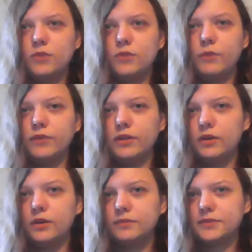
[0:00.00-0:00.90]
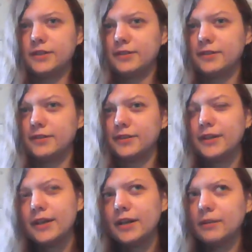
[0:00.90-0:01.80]
Hopefully not.
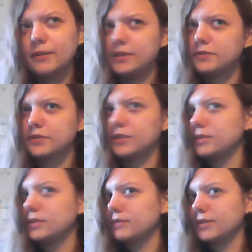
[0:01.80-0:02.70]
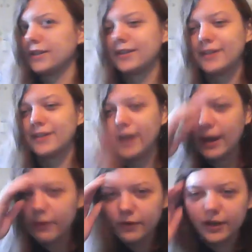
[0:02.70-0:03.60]
Please don't kill me.
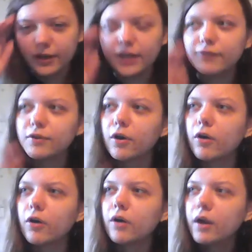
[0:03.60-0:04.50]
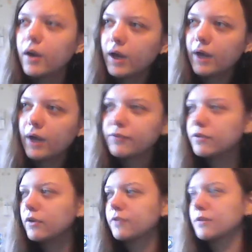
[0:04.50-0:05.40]
I wanna live, you know. I've done
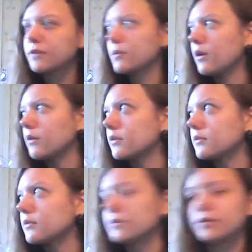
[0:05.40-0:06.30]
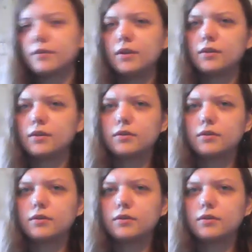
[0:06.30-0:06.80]
nothing wrong. Don't think.